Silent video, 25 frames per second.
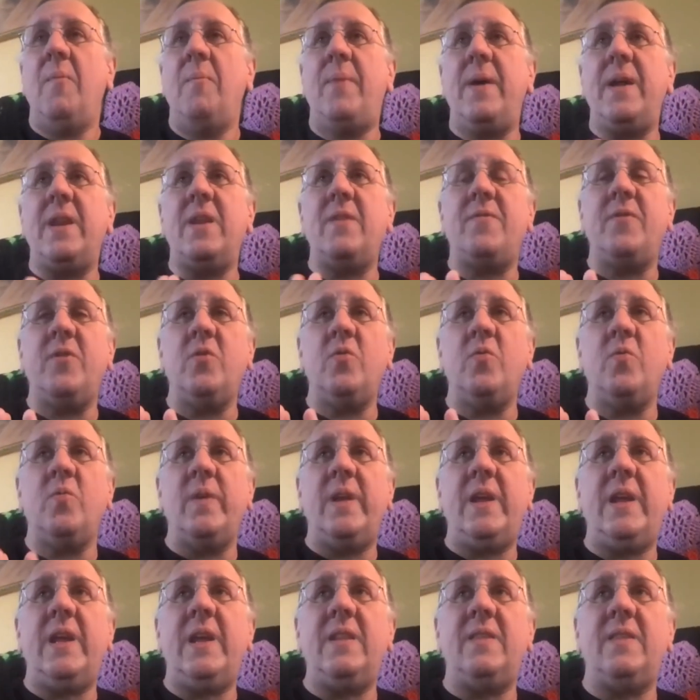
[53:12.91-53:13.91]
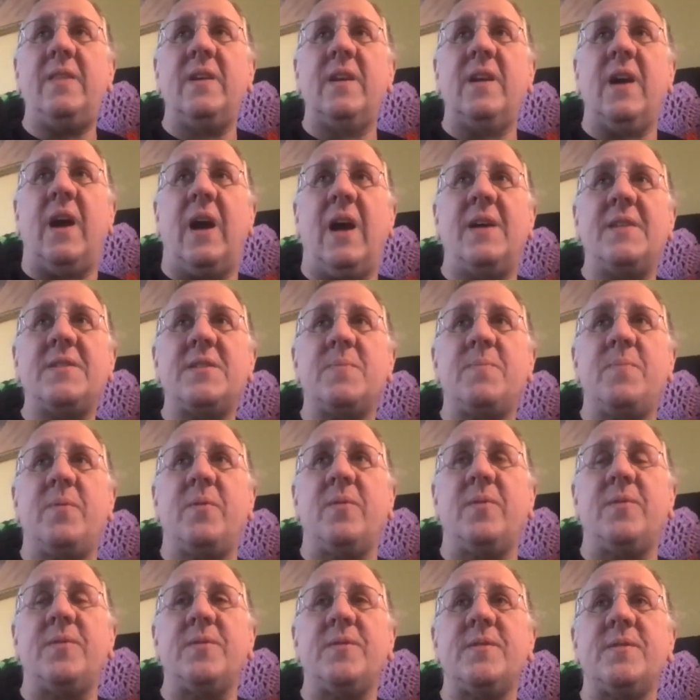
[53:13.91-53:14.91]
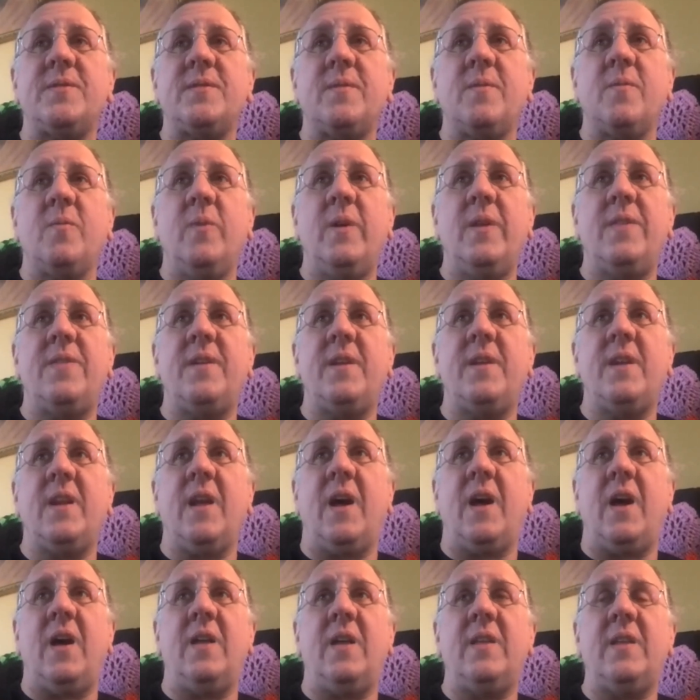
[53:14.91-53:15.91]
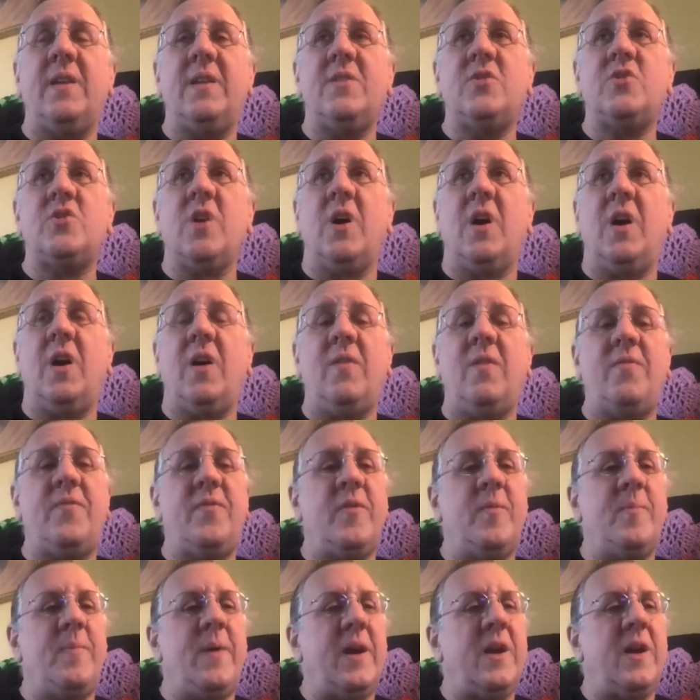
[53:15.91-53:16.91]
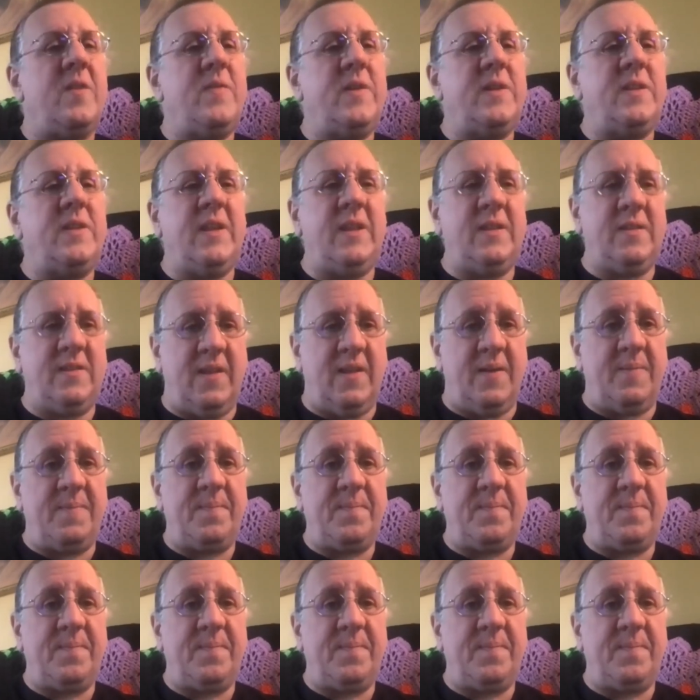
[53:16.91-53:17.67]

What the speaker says: But if you read the Gospels with a knowledge of the Bhagavad Gita,